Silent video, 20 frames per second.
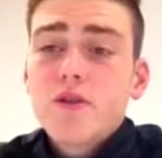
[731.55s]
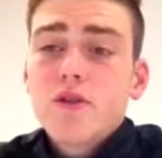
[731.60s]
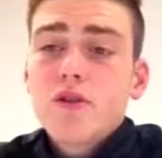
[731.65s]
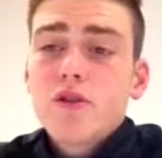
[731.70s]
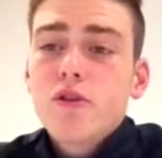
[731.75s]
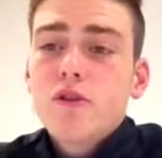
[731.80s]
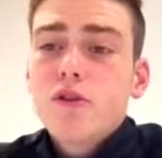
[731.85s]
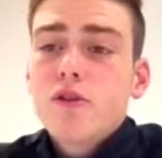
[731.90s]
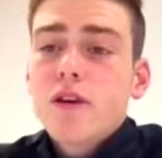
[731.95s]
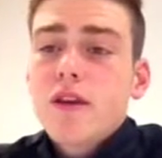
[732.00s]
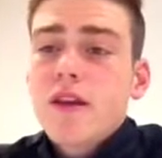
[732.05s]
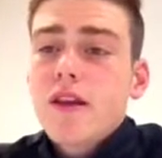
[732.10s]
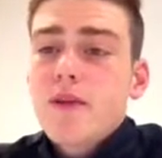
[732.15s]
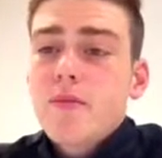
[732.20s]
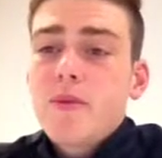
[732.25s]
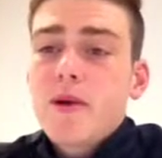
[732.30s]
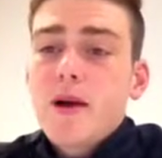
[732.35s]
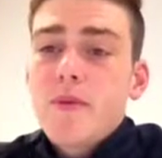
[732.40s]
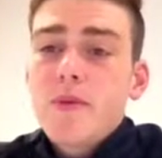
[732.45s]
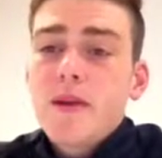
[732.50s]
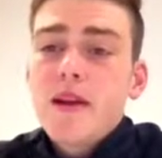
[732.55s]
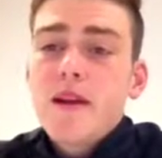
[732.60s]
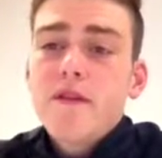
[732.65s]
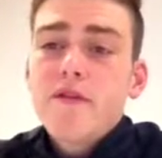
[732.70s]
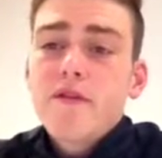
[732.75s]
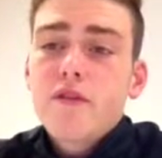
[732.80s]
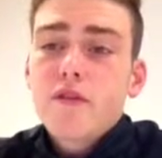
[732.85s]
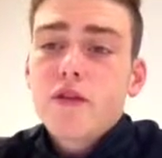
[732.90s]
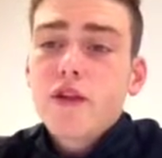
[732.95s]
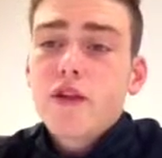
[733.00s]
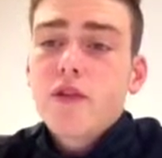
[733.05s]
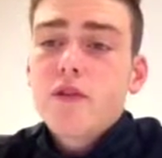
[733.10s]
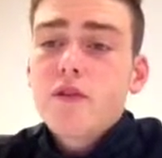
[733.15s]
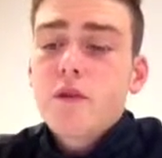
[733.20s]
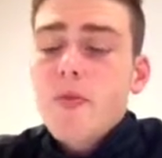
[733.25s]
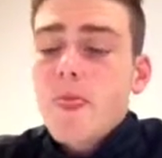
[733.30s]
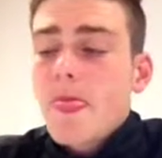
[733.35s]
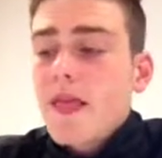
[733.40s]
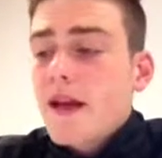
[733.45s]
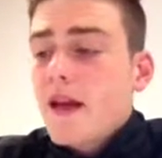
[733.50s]
court and they put up a net for you,
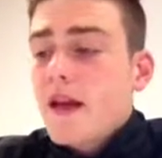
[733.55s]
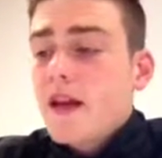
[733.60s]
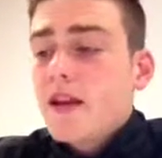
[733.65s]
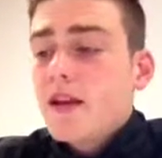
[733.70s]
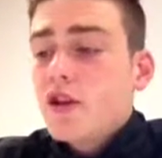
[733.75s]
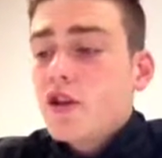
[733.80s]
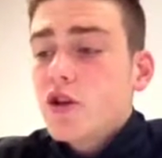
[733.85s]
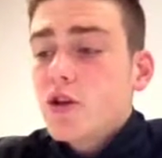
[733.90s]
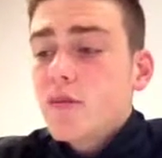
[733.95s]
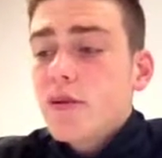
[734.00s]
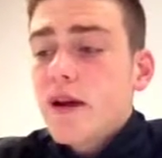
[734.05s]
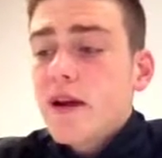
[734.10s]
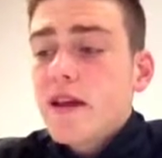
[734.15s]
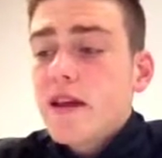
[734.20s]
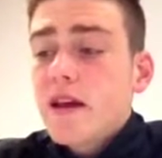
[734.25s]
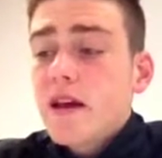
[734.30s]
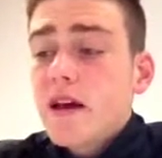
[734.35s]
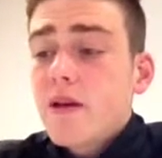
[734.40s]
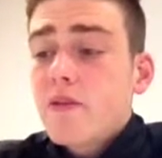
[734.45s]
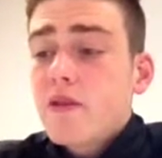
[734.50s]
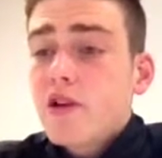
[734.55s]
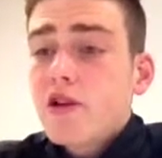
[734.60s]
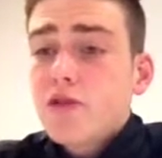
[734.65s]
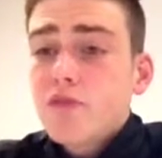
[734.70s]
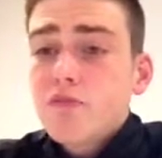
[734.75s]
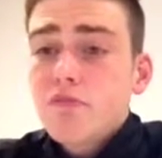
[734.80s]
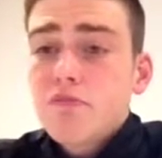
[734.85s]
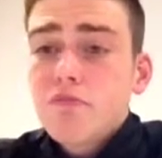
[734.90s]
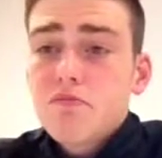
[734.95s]
and then you could play there, which